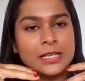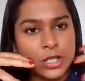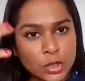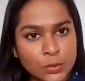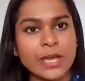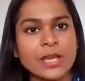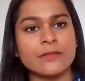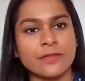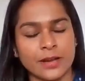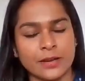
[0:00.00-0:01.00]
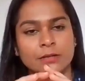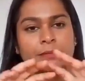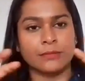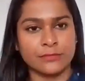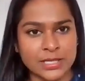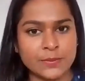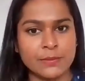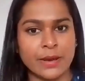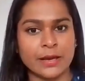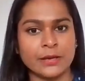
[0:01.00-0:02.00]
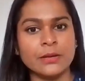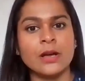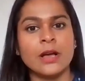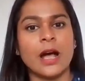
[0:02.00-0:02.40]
to make the final recipe manual.